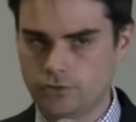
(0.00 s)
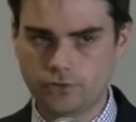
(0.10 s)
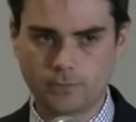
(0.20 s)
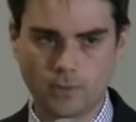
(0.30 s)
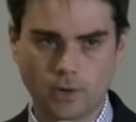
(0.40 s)

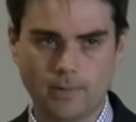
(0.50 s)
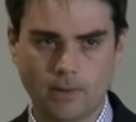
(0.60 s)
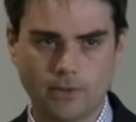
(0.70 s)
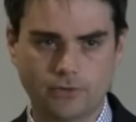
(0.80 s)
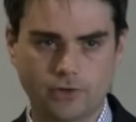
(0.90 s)
She should be worried
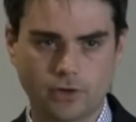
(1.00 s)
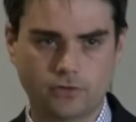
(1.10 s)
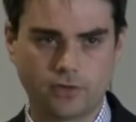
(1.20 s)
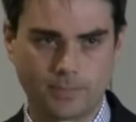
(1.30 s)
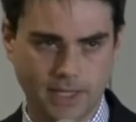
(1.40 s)
about whether she
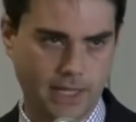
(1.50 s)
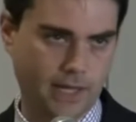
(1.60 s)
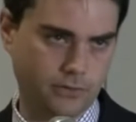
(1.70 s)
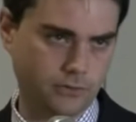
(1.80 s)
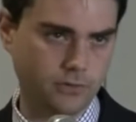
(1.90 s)
goes to the big
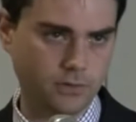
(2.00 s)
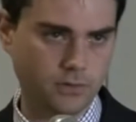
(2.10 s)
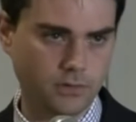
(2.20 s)
house.